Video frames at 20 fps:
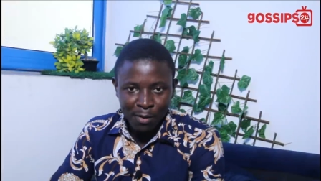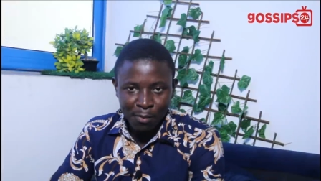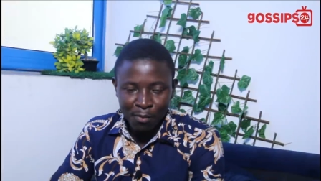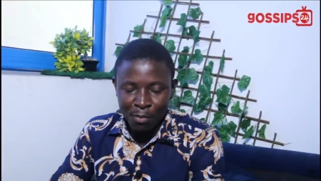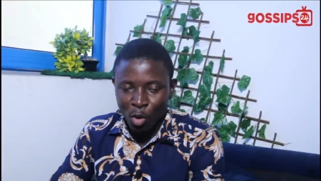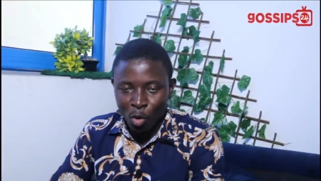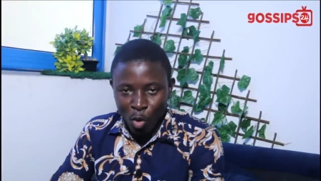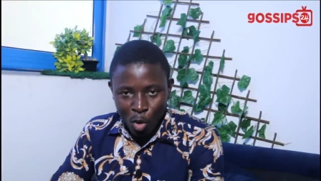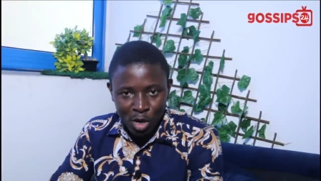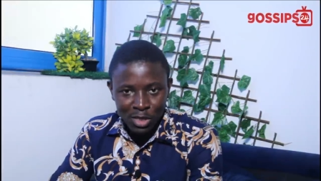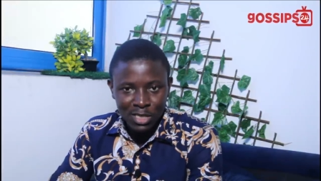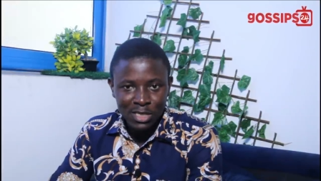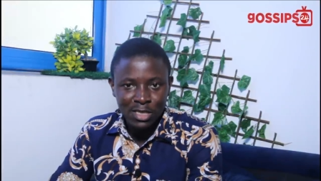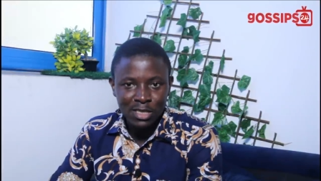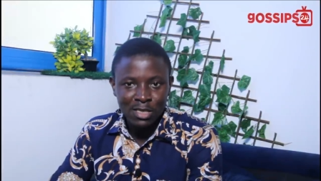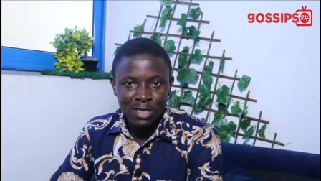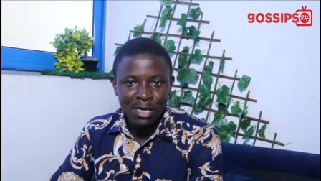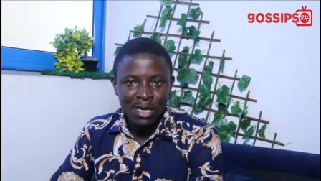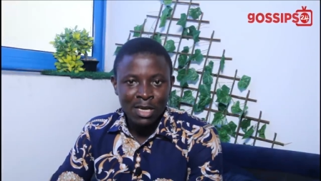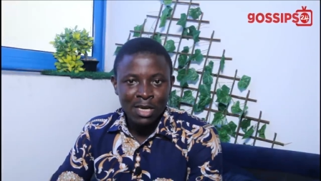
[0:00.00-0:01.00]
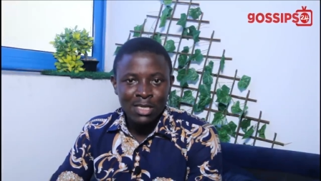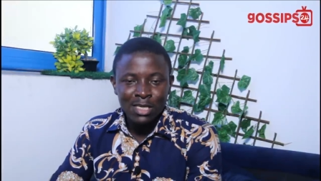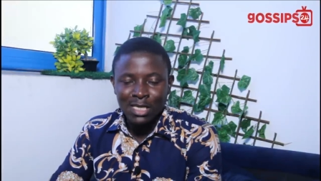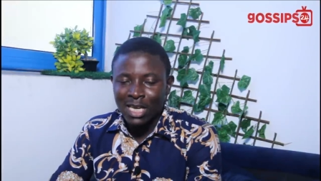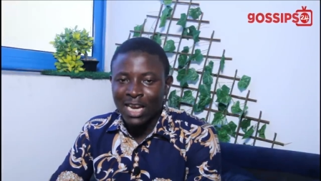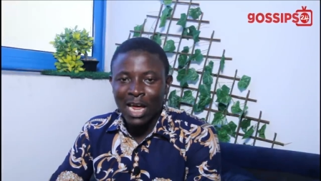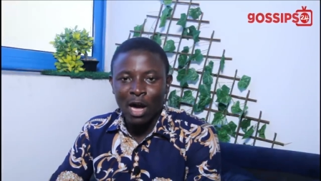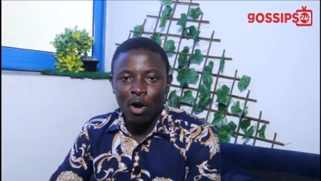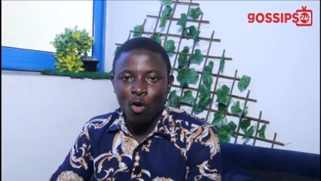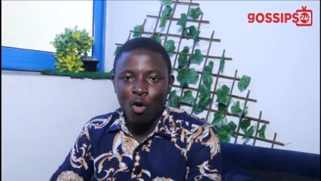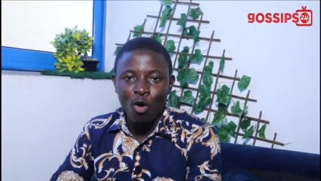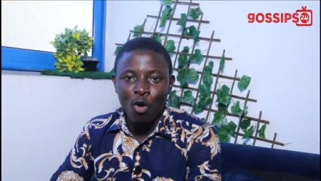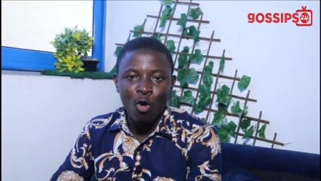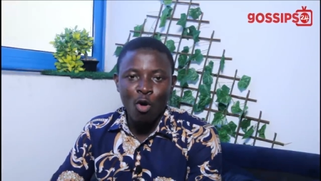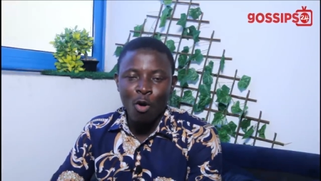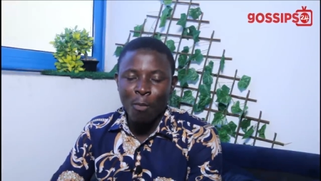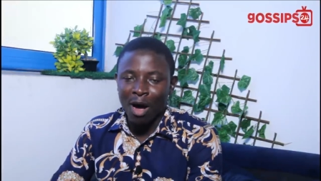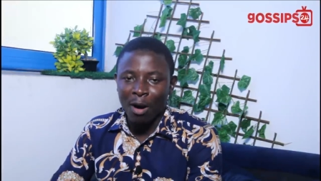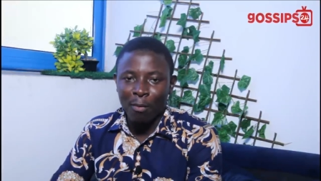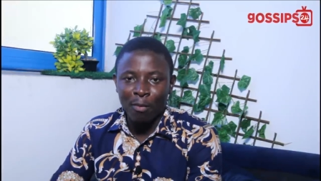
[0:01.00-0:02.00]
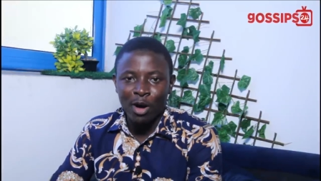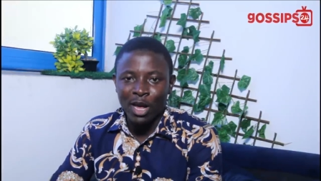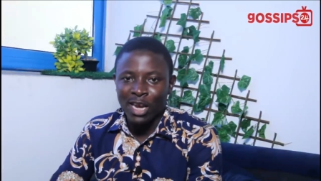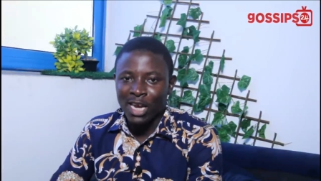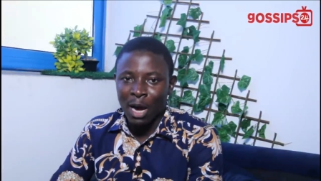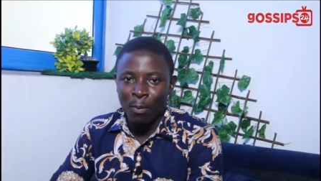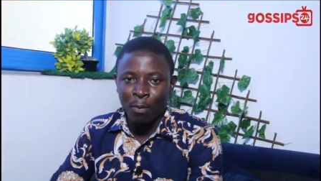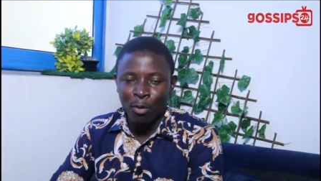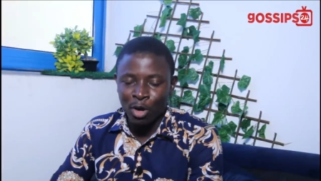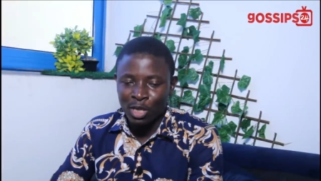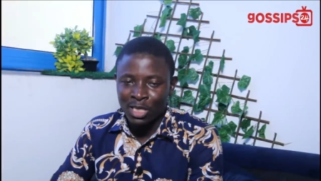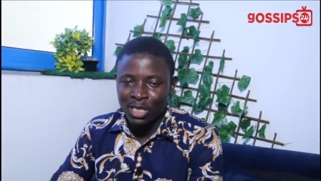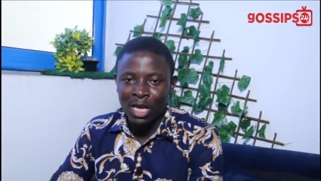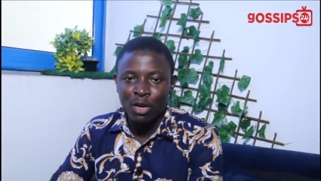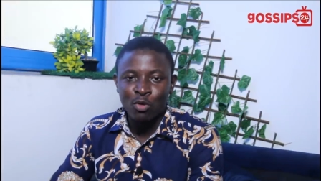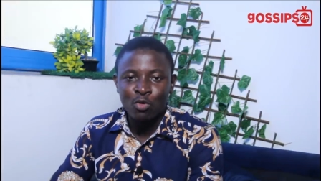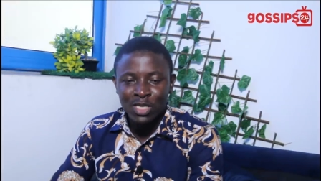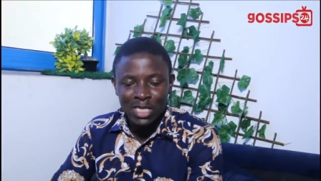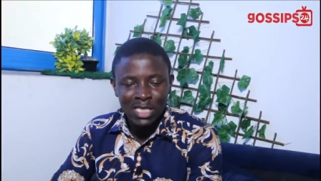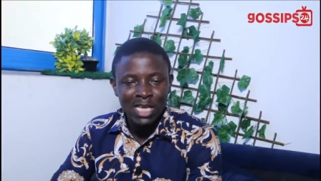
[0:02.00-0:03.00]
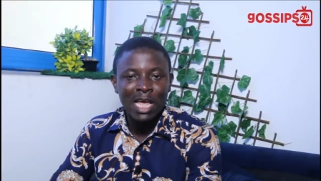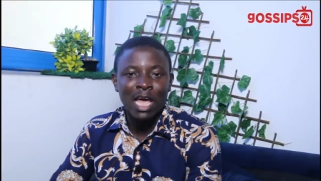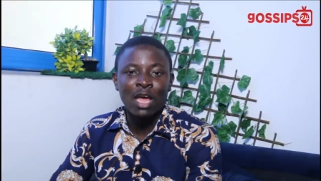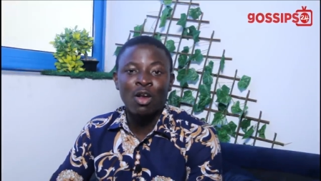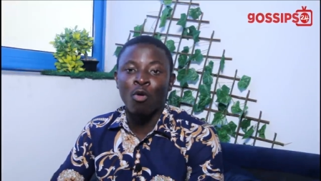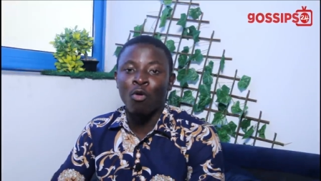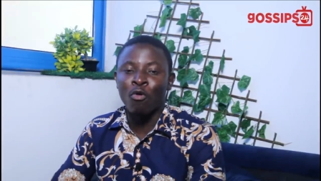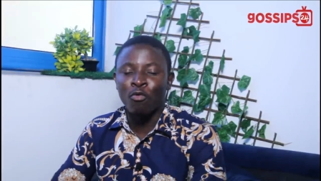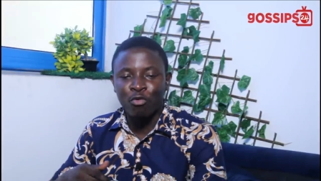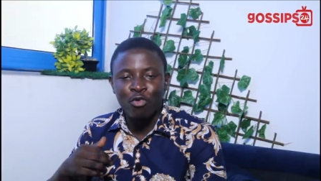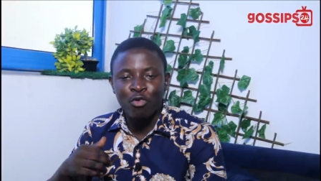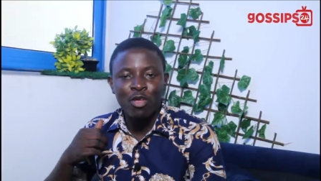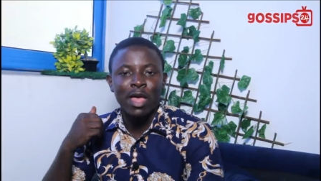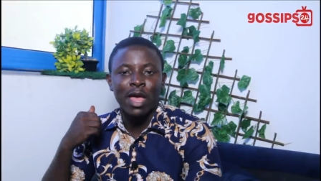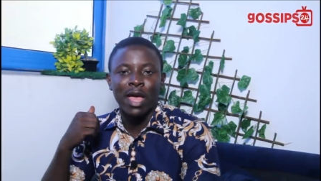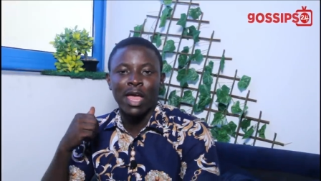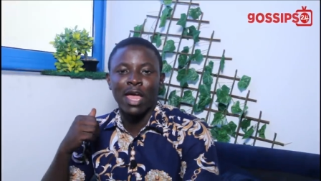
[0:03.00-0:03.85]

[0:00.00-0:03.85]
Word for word: because senior o McBrown any apology nti e no free